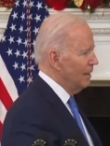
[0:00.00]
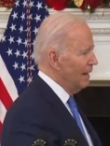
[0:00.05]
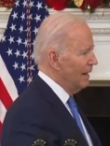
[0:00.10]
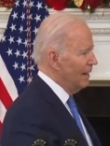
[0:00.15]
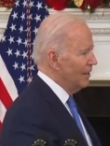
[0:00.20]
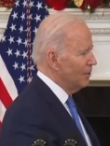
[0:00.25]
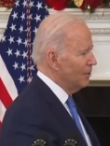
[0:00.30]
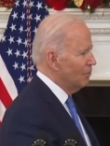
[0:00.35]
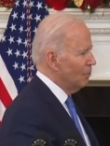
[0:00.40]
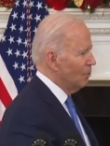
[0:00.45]

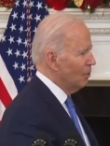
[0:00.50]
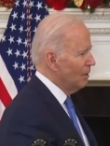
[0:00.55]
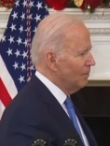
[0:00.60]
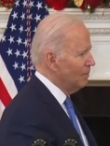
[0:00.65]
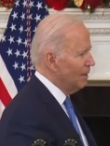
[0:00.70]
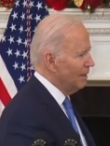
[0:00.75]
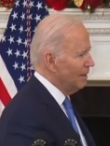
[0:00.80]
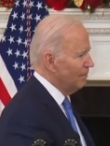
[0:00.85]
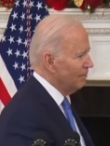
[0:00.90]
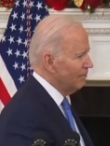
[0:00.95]
and you're worried
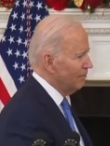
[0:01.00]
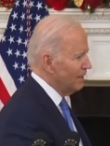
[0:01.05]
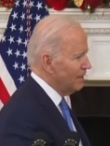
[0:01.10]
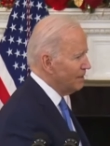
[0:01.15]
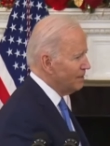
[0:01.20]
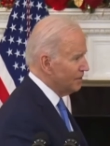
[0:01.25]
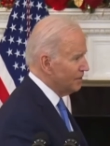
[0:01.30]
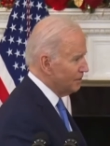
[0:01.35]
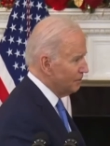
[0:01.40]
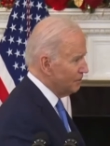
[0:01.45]
about
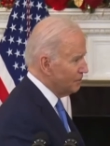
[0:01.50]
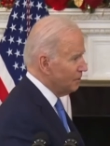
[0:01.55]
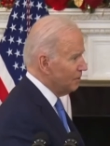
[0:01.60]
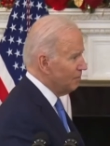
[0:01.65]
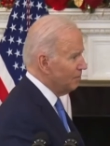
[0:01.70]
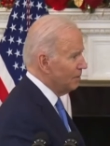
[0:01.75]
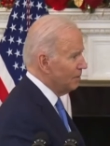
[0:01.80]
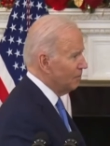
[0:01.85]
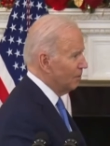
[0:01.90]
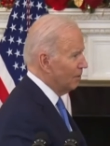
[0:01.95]
inflation. You
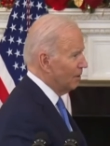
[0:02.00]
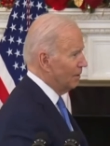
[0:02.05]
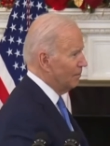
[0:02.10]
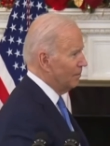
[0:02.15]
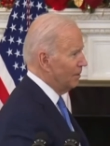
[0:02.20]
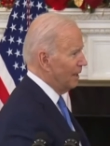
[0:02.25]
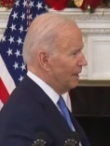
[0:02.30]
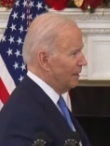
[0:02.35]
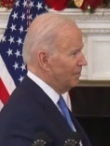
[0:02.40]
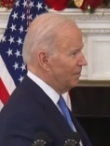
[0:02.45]
should be worried
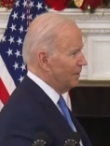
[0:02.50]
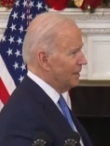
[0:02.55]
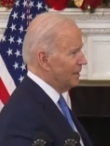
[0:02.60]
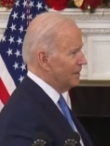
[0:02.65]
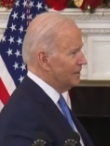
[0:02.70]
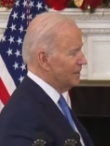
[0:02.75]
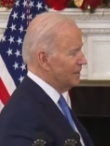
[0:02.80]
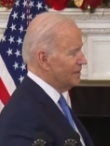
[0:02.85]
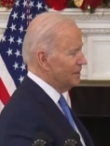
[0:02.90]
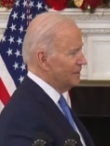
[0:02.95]
about it
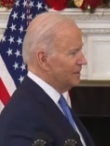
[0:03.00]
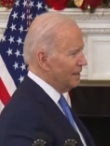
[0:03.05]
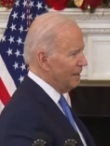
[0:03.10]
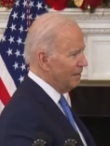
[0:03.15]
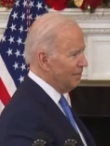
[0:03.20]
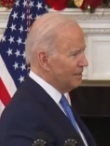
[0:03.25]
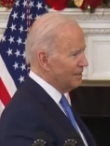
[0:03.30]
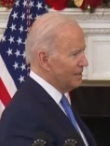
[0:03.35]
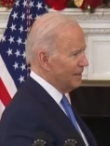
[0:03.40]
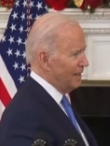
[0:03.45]
because it's a
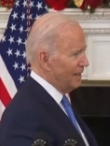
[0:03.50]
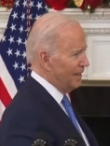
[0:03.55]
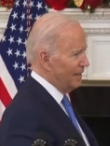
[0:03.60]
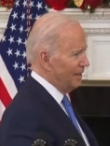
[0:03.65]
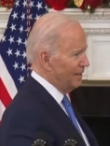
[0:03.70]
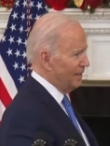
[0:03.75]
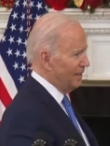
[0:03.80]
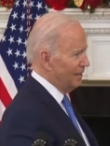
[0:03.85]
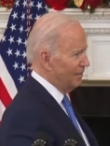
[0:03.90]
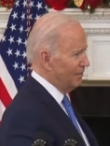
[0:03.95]
devastating
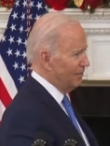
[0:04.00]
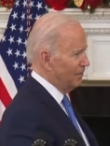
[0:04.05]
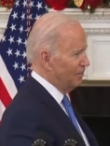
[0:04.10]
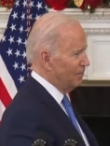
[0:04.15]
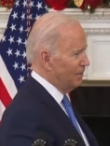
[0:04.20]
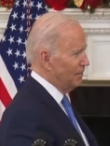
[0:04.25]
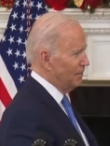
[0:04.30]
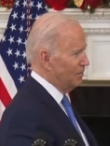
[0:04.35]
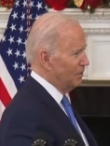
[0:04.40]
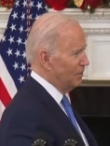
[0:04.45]
thing for
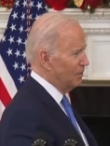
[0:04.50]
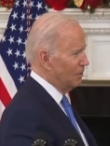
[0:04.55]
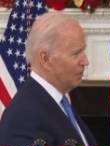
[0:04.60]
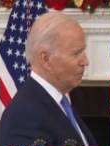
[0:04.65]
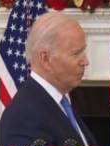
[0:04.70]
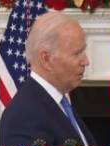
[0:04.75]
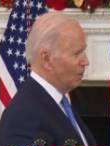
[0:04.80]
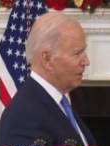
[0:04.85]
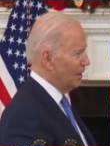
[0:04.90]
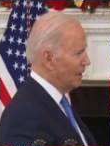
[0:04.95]
people who are
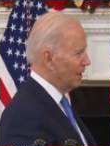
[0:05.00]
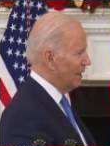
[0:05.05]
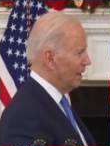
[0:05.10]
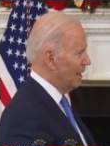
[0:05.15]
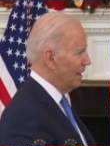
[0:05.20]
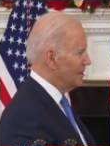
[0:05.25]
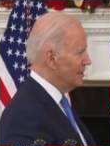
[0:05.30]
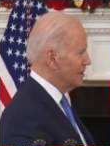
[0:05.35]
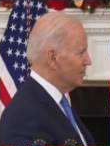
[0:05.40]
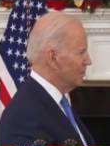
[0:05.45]
working
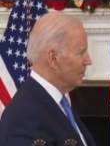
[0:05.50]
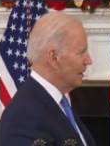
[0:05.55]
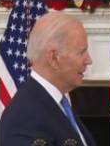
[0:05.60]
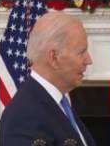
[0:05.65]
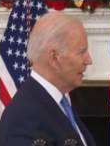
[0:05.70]
class and middle